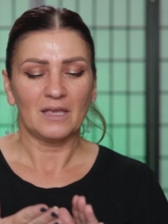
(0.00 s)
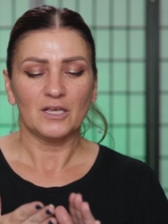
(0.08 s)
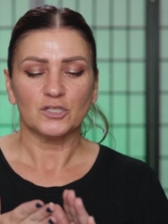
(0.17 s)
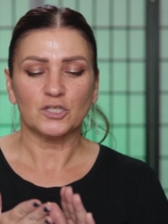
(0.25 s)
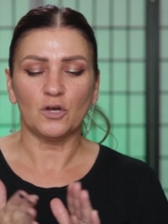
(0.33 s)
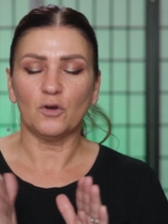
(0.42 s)

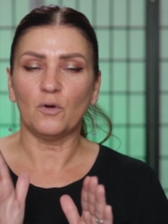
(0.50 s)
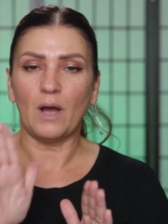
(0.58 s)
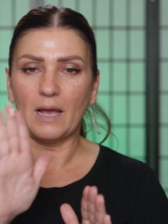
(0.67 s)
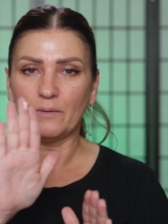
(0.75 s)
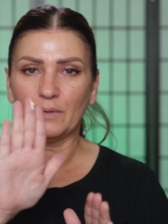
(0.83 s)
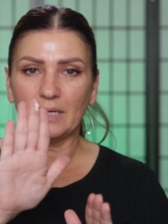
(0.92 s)
So
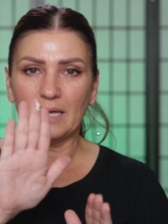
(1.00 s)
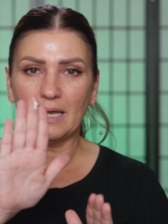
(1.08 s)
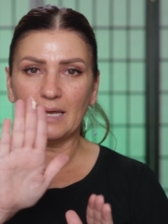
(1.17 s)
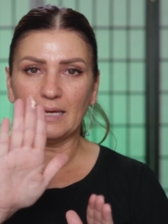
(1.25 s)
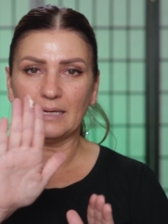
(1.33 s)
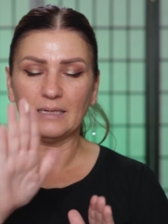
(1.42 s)
I went
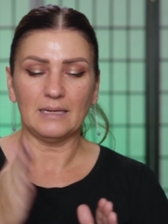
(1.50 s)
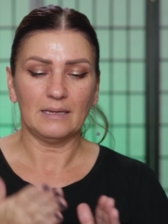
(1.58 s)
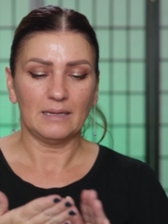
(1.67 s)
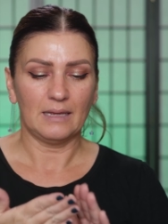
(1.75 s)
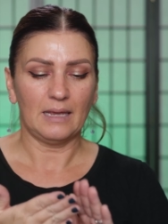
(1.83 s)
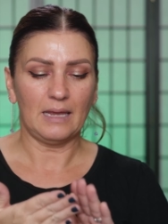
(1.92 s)
ahead
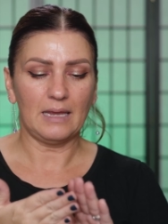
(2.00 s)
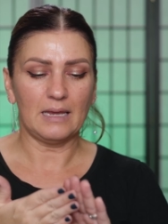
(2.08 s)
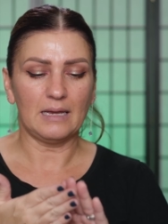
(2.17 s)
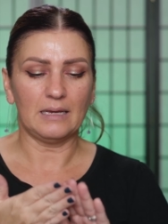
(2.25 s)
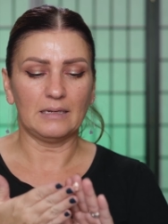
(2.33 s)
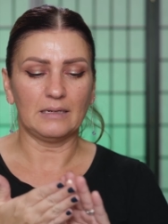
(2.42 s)

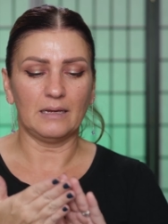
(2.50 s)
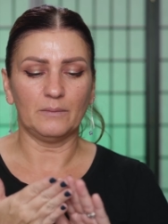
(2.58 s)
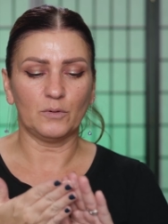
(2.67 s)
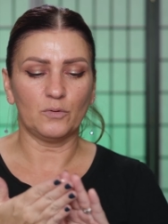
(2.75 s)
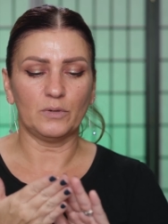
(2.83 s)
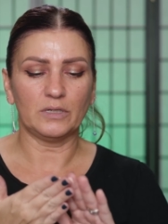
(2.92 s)
and
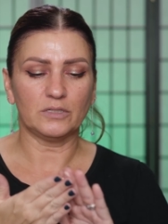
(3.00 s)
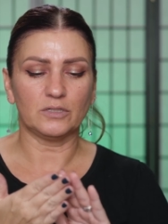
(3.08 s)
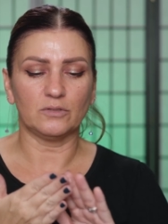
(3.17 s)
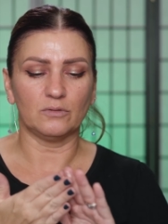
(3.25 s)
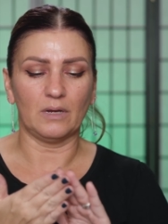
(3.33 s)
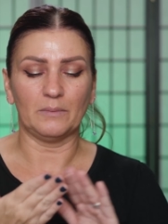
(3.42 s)
I'm going
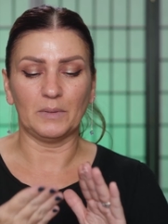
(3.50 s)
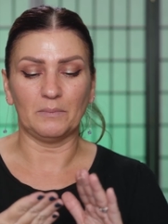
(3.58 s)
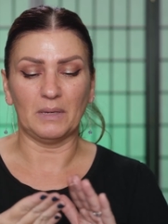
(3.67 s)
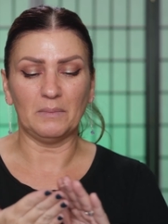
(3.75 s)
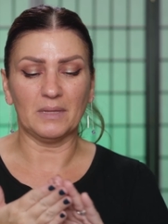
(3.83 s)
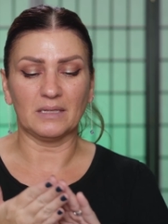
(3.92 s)
to, I mean,
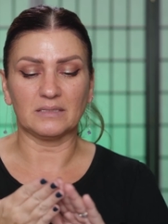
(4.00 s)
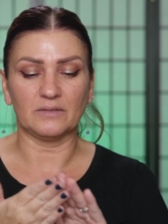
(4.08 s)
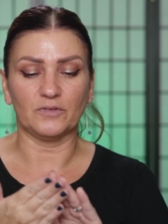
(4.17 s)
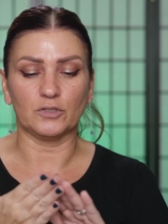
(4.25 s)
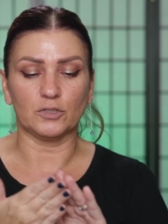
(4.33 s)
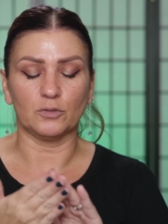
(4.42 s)
maybe that's
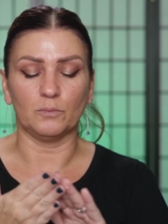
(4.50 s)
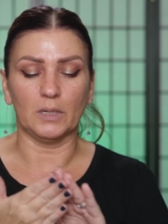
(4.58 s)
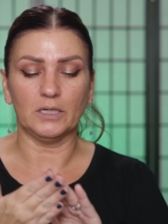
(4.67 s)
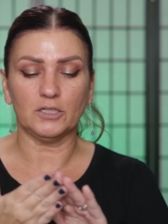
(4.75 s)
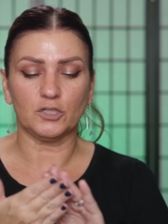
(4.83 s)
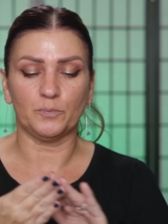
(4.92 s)
even too
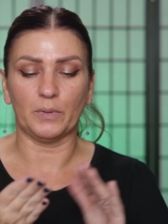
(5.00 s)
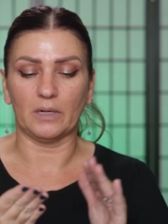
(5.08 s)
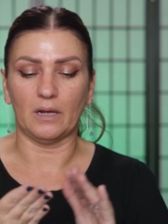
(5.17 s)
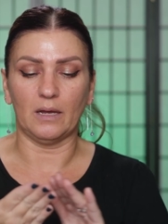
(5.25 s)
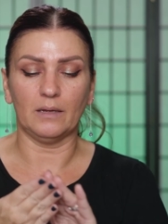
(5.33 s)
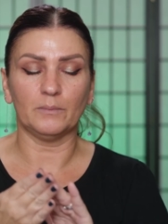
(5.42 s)
much, but
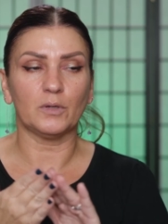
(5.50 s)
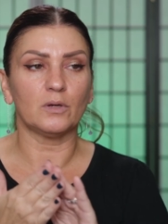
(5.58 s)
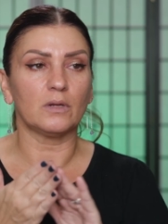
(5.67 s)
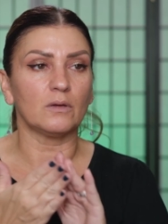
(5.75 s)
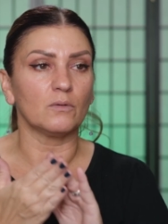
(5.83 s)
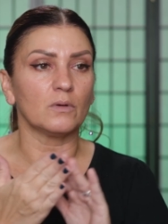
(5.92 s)
I'm
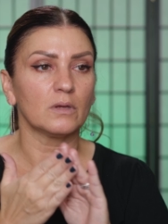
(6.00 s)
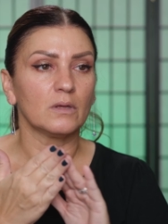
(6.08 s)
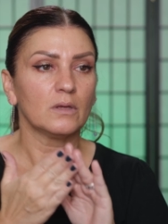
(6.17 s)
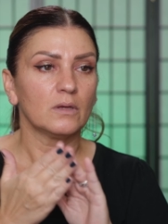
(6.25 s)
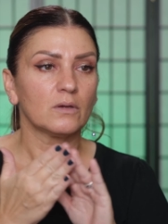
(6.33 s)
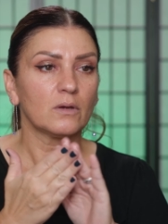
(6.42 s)
gonna
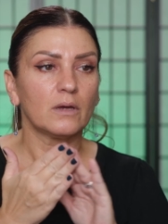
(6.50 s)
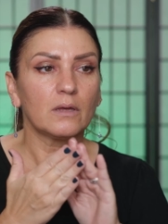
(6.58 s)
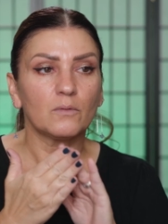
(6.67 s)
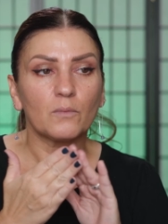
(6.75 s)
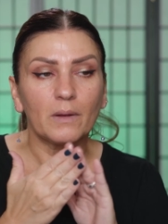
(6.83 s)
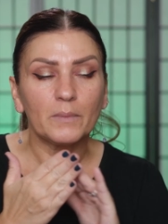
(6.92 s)
go ahead
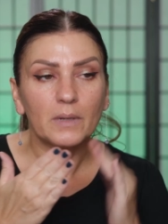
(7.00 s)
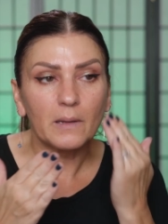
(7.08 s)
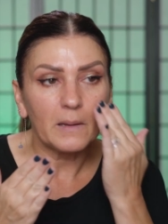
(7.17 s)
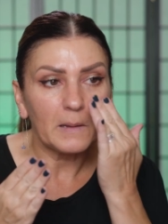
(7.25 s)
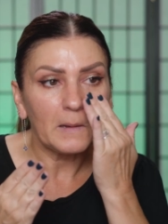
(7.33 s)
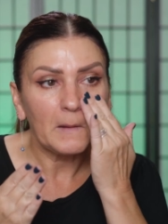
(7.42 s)
and rub it
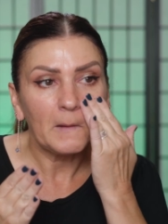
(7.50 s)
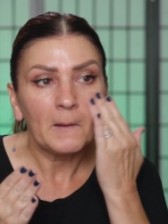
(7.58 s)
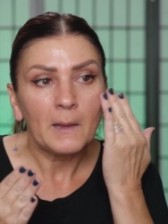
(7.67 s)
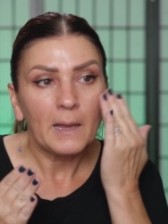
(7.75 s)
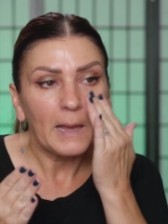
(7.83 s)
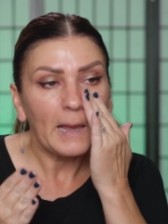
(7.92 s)
in.
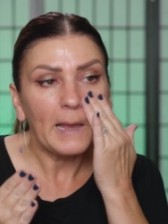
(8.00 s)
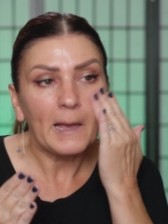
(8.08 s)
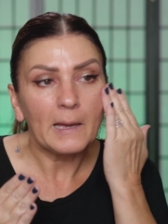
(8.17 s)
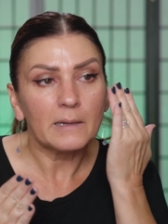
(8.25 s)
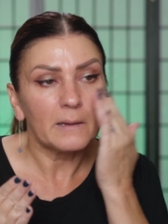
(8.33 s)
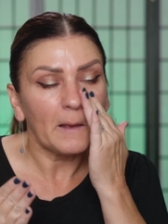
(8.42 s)

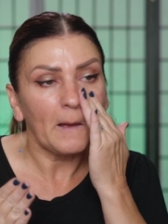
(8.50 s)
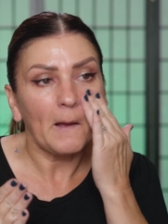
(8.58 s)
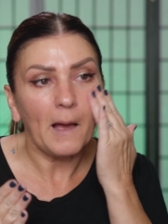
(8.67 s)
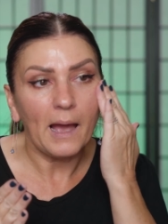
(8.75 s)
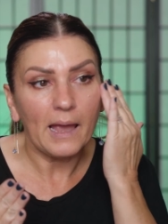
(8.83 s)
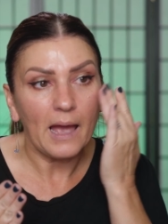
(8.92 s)
And
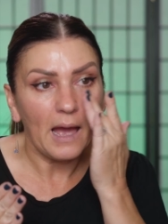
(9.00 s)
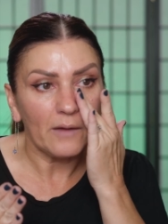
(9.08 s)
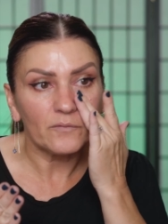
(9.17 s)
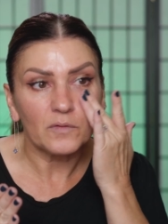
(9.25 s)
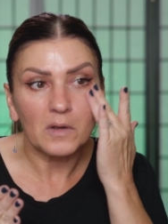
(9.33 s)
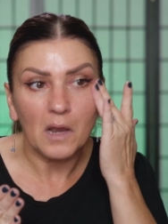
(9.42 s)
I
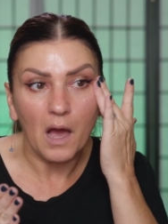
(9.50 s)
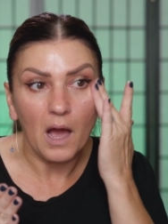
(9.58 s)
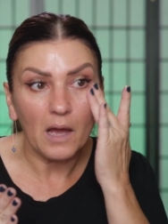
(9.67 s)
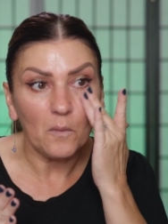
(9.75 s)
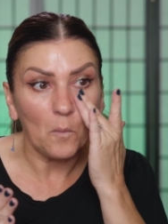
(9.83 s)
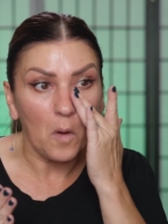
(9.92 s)
have
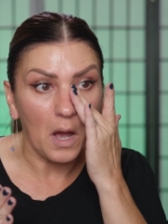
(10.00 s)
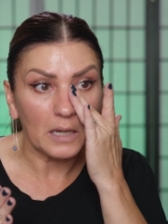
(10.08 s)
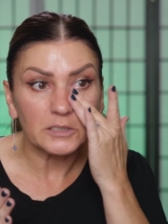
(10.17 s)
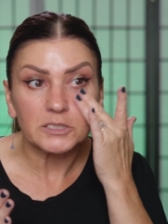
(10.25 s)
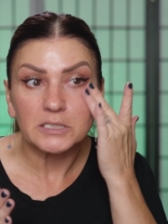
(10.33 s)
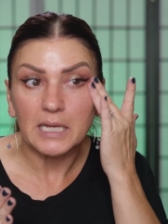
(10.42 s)
not
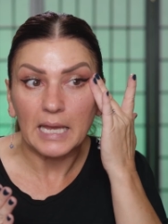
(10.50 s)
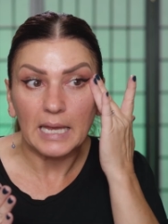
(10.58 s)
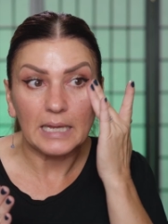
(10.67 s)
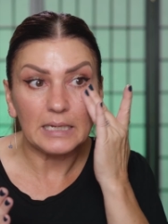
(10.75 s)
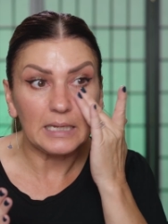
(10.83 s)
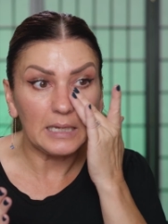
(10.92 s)
watched
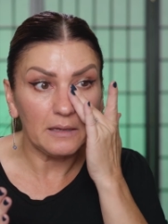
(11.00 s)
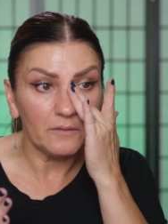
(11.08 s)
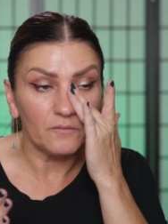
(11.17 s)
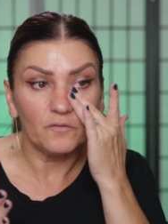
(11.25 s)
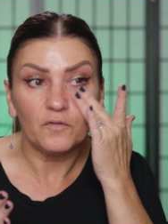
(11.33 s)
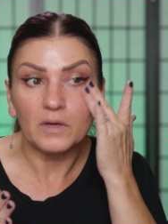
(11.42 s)
any
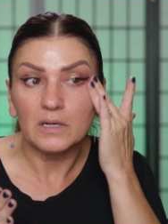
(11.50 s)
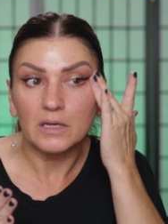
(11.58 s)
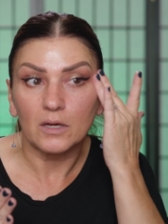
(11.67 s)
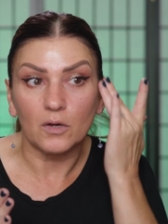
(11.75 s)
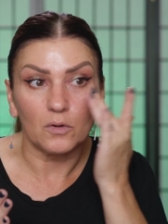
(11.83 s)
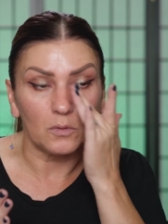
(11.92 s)

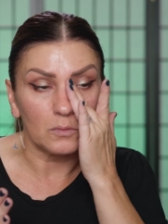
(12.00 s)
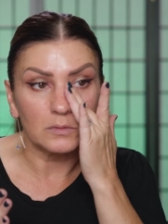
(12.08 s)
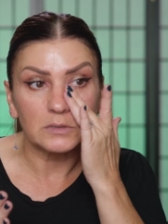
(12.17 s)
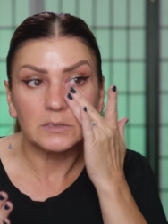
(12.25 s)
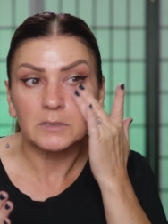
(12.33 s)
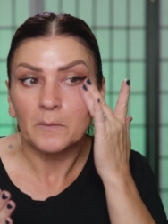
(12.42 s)

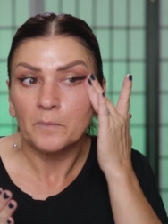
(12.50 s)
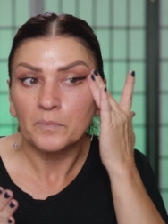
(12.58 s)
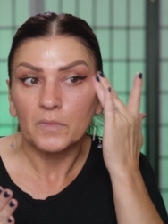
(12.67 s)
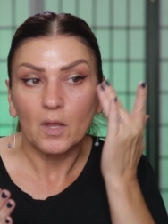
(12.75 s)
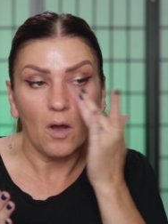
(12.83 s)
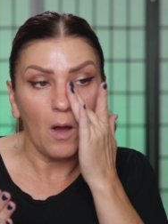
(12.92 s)
videos
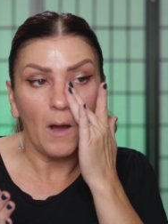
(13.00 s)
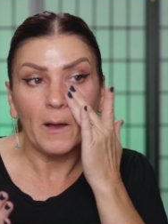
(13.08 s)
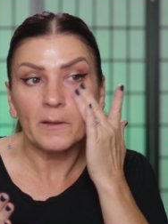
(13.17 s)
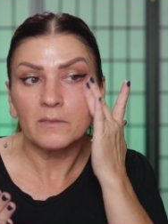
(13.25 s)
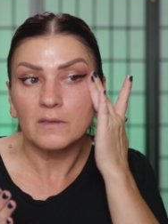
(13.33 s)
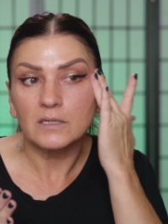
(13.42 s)

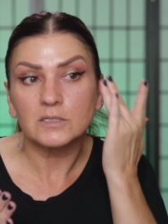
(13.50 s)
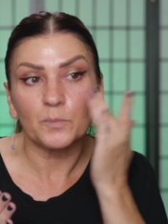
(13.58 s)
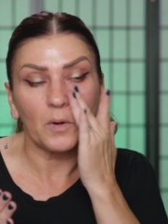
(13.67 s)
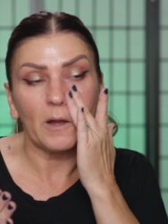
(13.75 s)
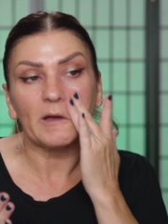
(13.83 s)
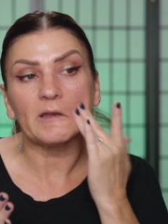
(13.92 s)
on this
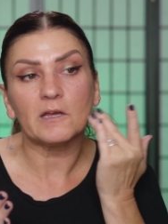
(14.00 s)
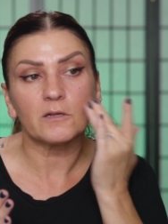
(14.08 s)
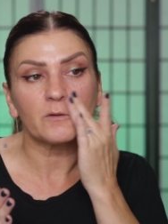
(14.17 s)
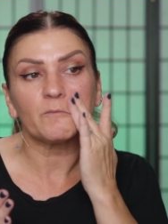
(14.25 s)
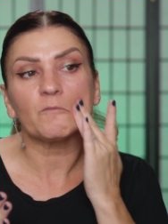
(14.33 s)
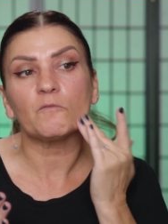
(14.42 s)
product